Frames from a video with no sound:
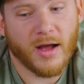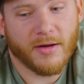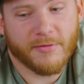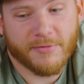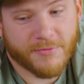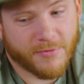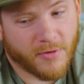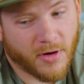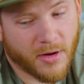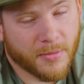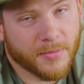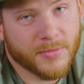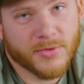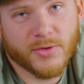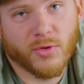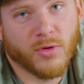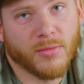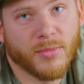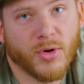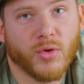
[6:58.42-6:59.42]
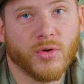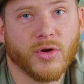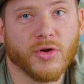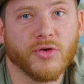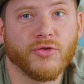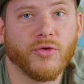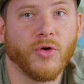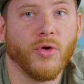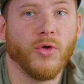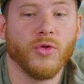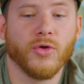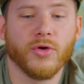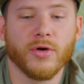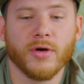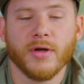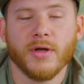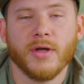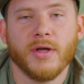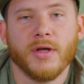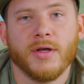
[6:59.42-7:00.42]
From the remote
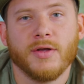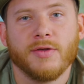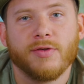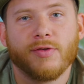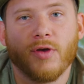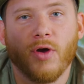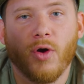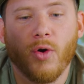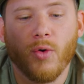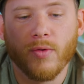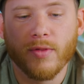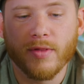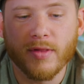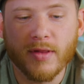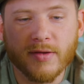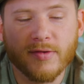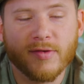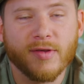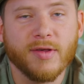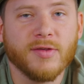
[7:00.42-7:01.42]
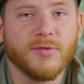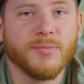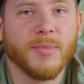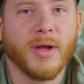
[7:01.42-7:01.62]
controller. So this is